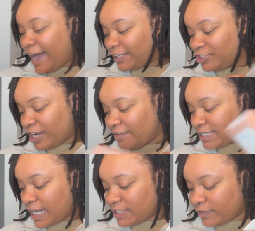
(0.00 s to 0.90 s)
the travel
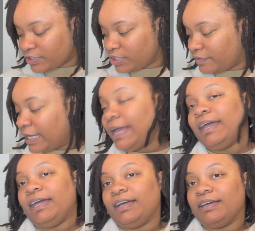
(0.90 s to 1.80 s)
size version of it,
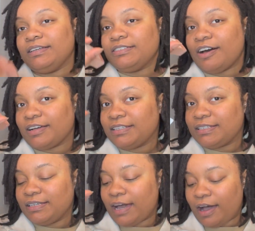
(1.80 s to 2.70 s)
and as y'all can
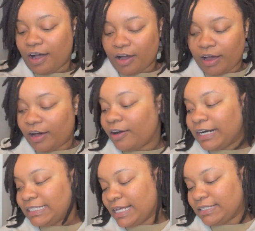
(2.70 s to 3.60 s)
see, I already
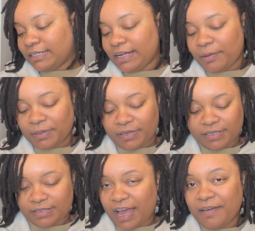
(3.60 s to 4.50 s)
tested it out
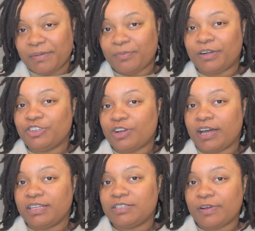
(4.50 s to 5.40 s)
because I've been wanting to try
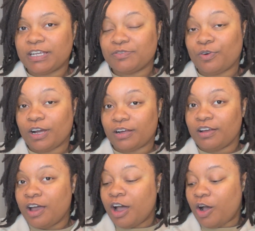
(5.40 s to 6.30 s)
this fragrance for
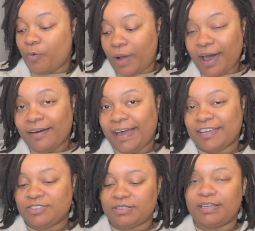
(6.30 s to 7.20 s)
a while
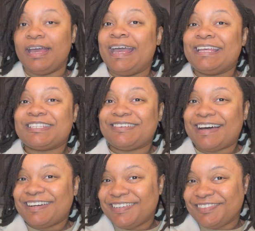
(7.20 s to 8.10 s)
actually, so I
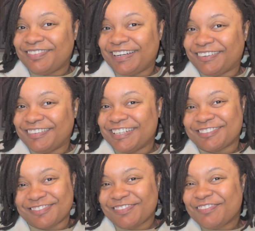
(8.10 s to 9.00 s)
couldn't wait on this
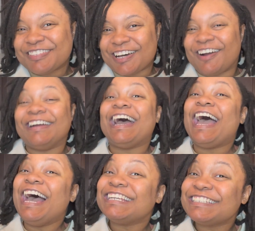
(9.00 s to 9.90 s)
one. I'm sorry. And
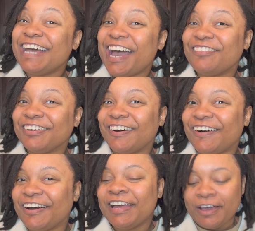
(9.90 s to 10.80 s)
I actually have it
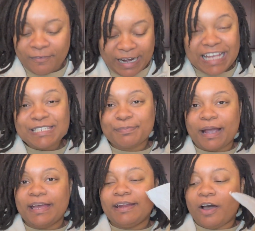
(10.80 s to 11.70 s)
on. When I
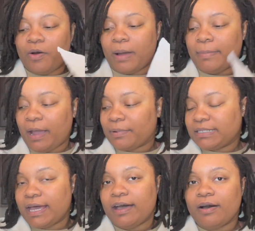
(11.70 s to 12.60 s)
sprayed it on my paper
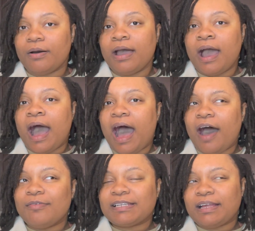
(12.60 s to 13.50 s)
towel, I
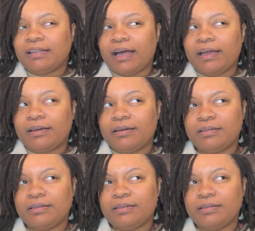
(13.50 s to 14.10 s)
was kind of like,